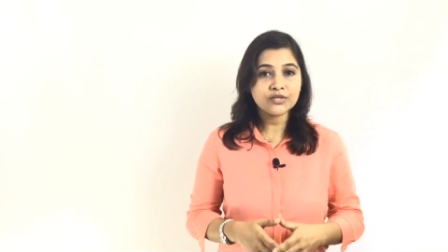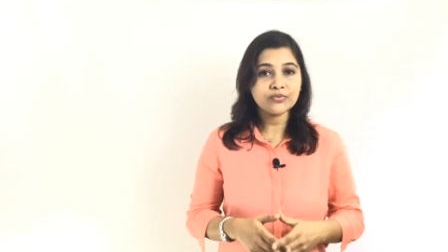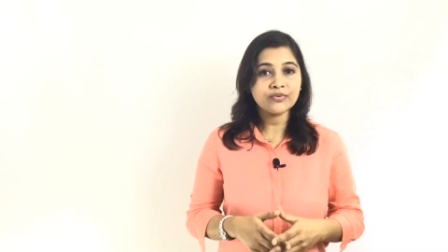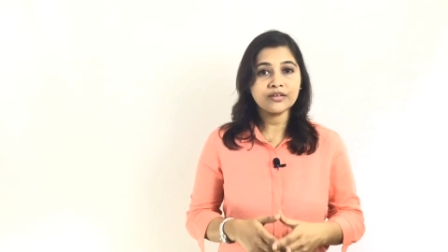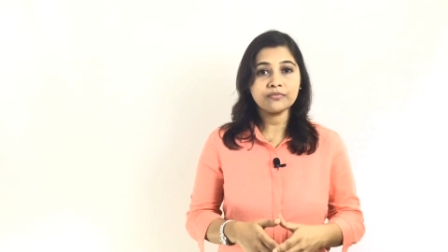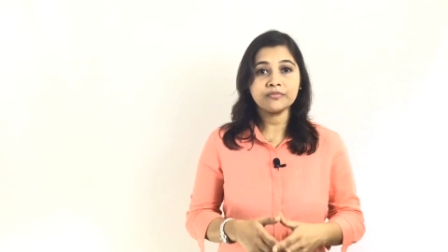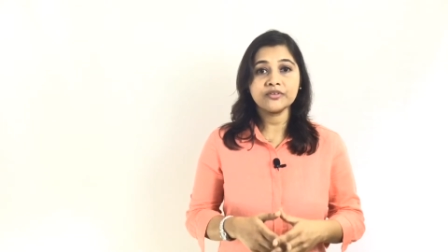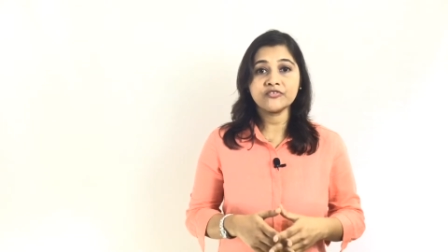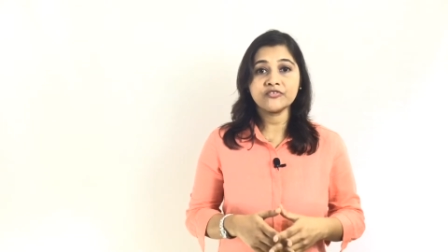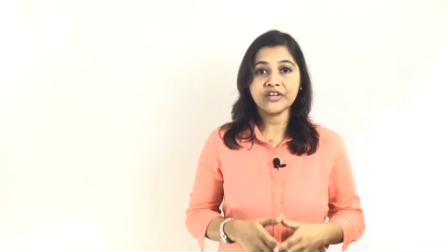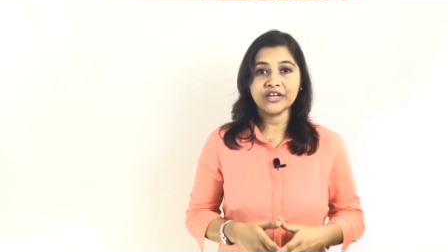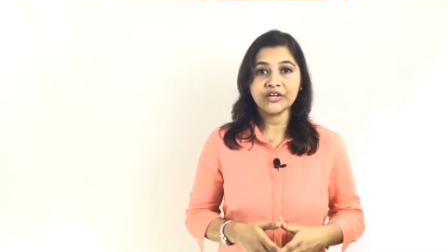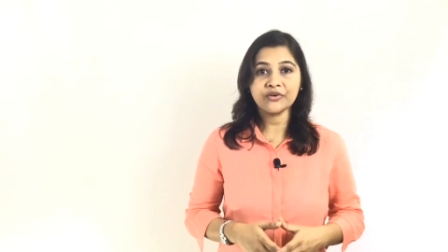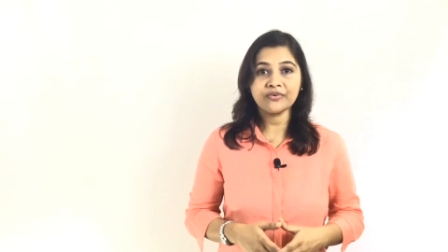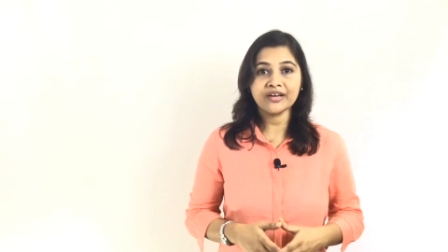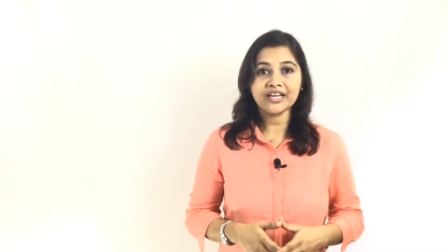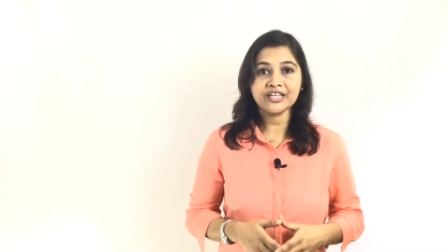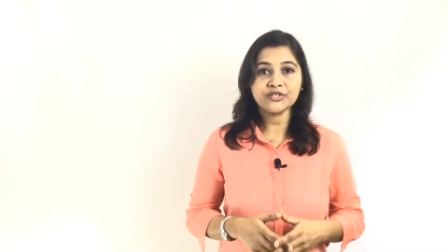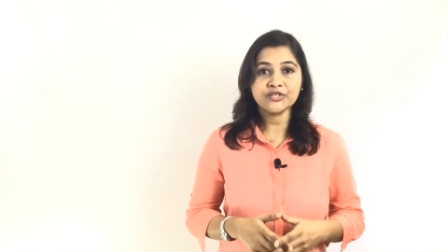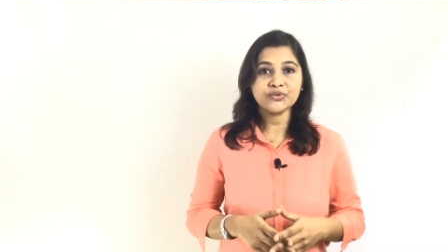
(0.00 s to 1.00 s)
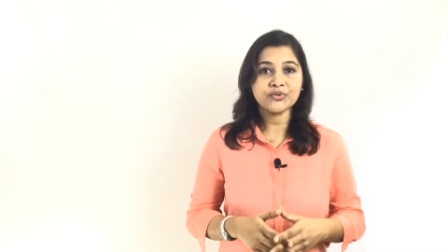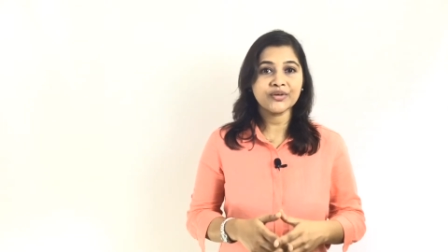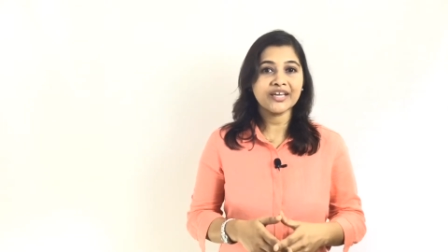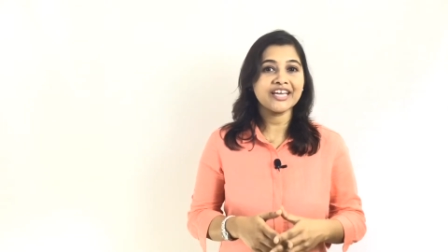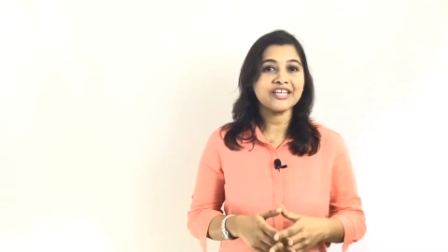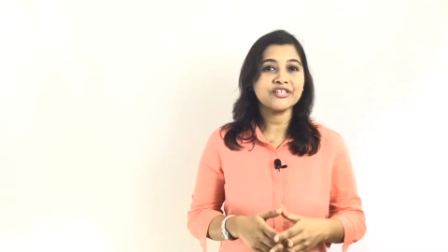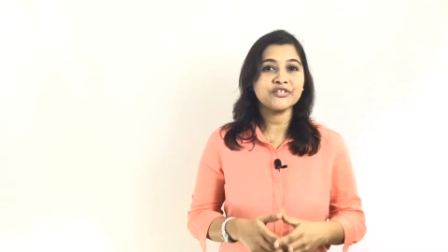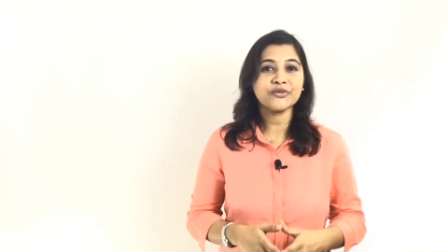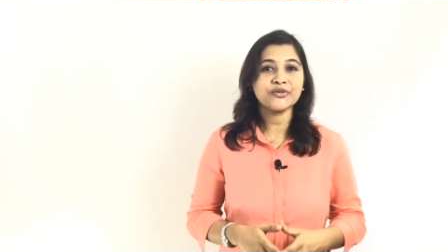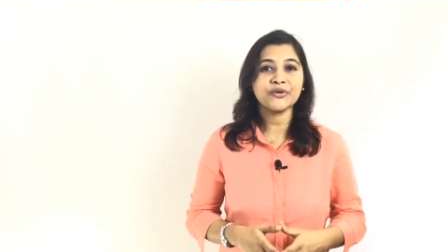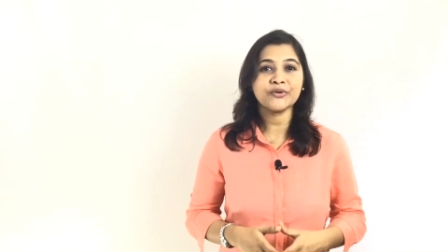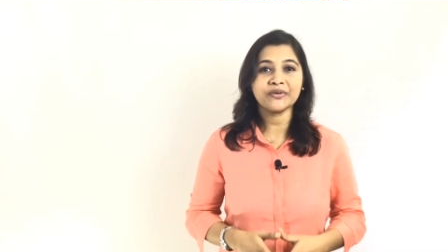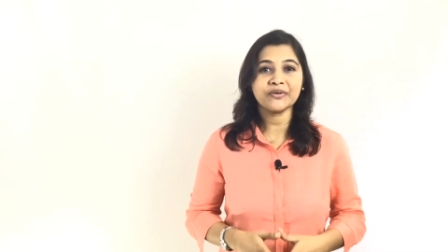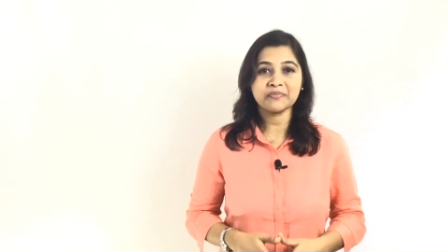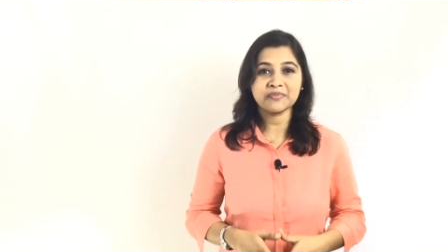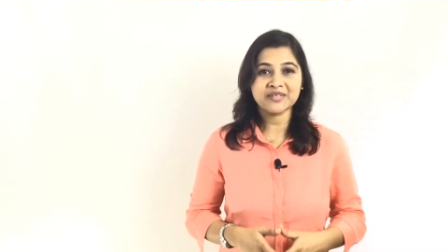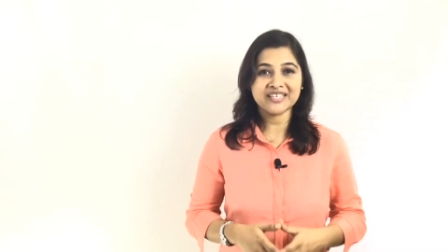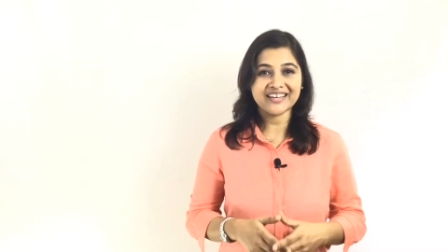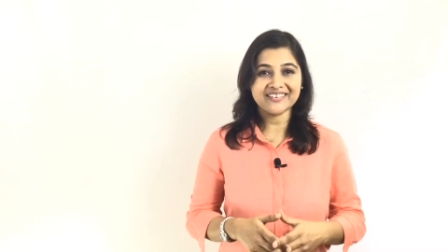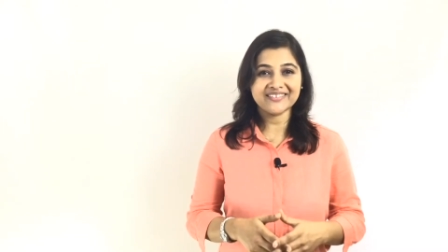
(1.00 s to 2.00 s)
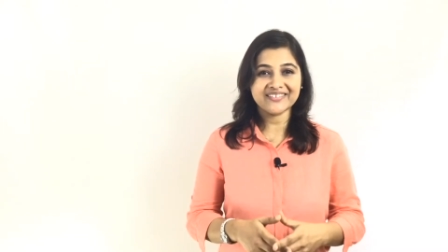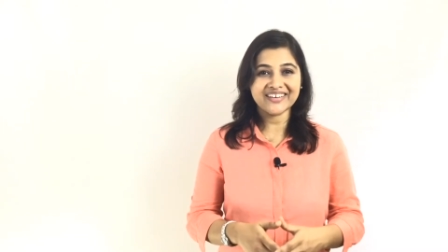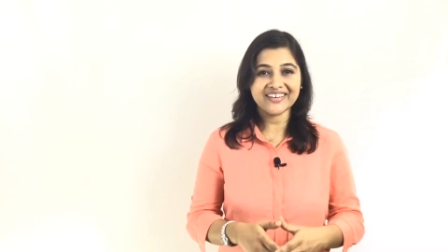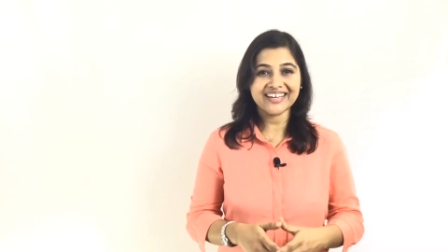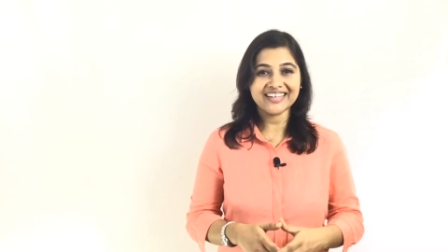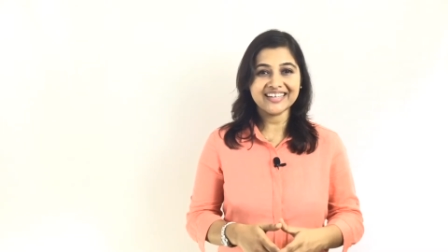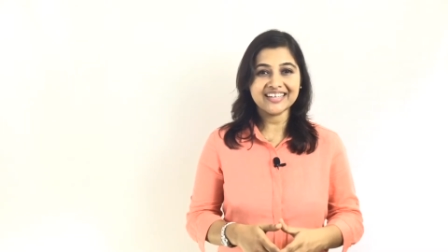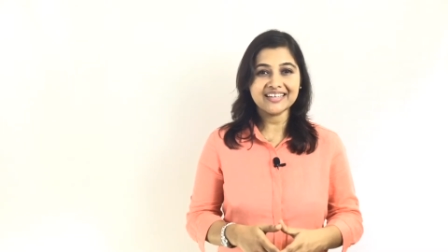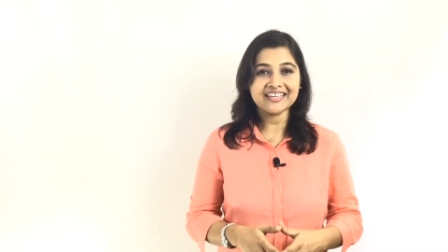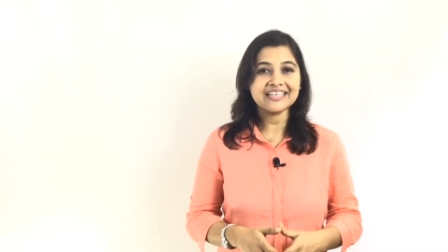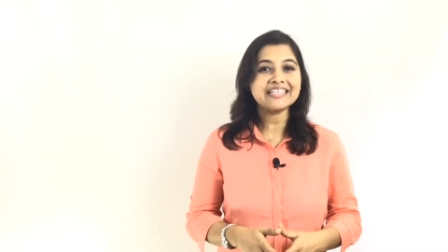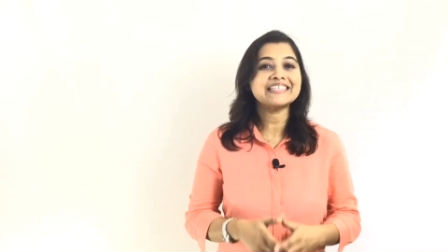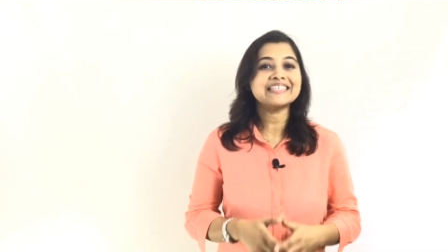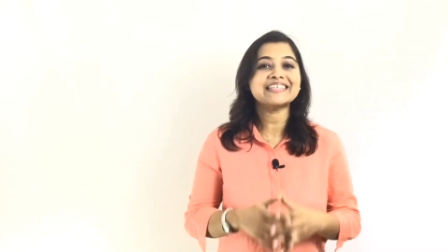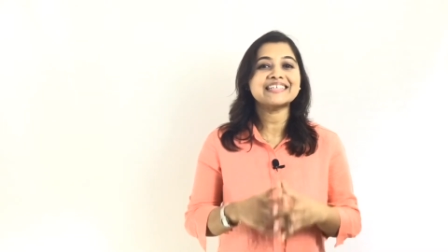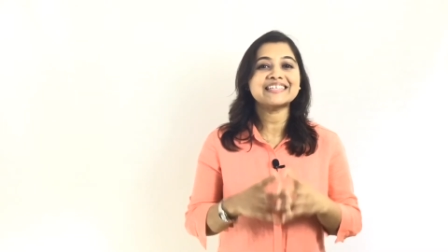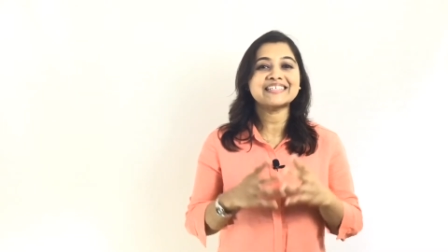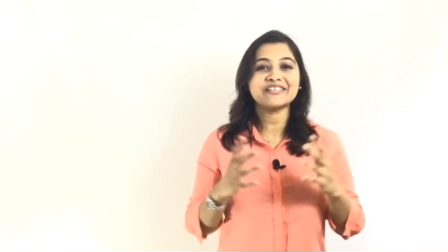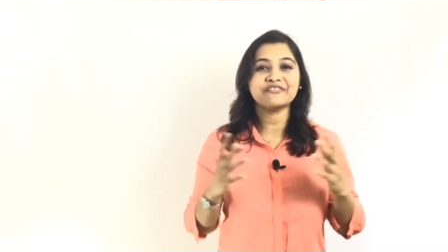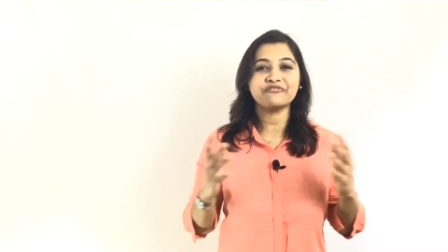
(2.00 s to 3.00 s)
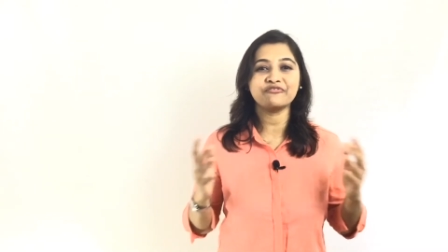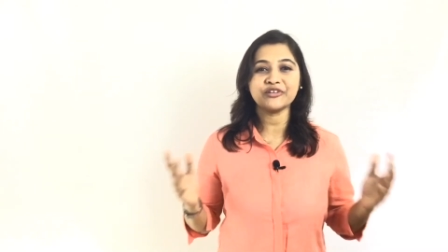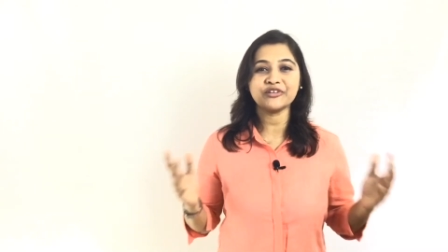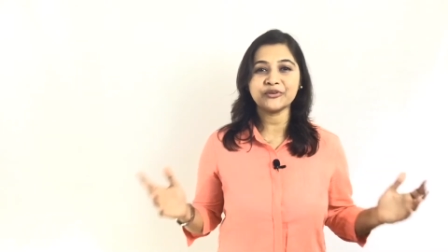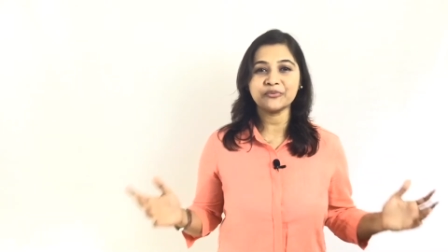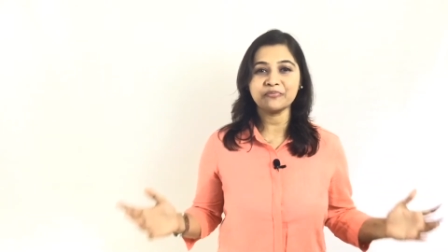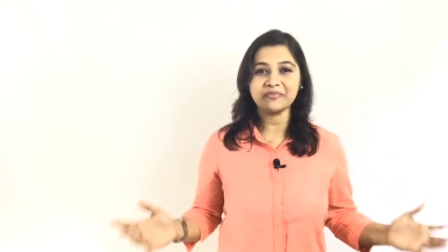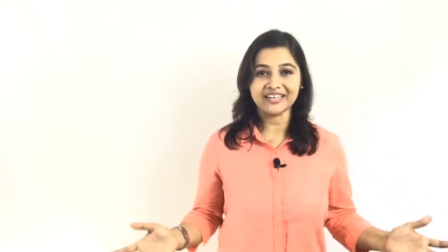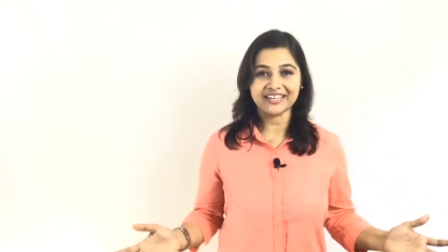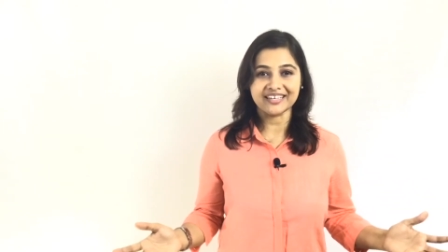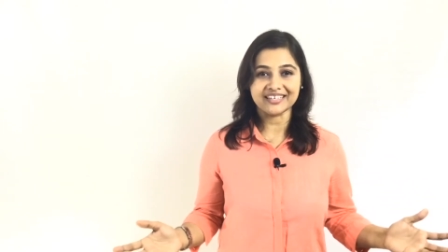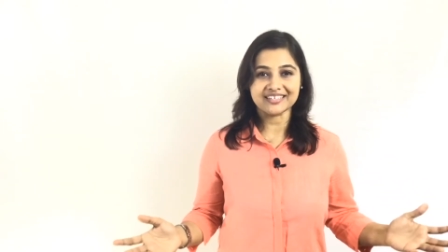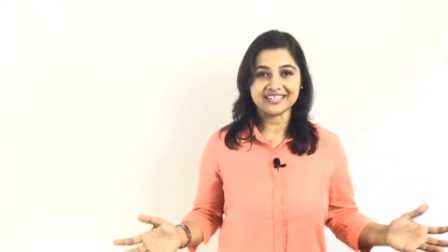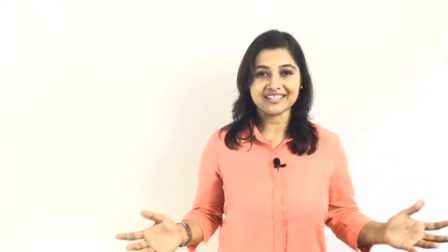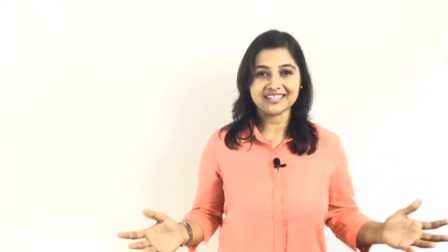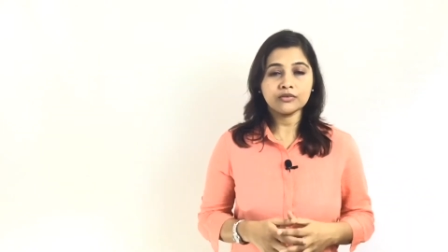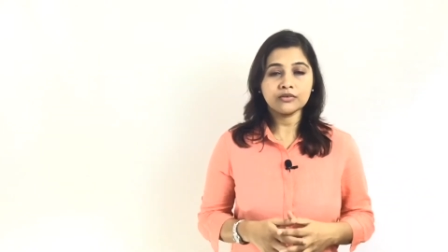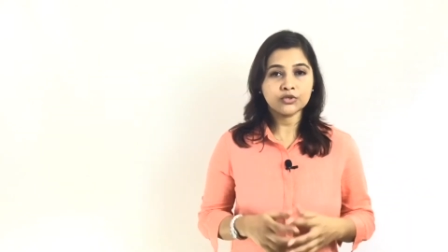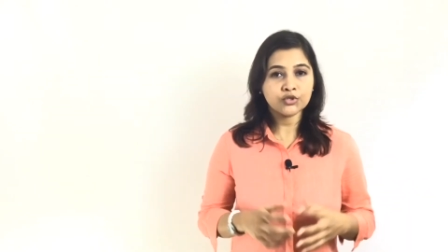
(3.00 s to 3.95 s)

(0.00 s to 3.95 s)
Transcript: will be required to get your website ready in just a few minutes.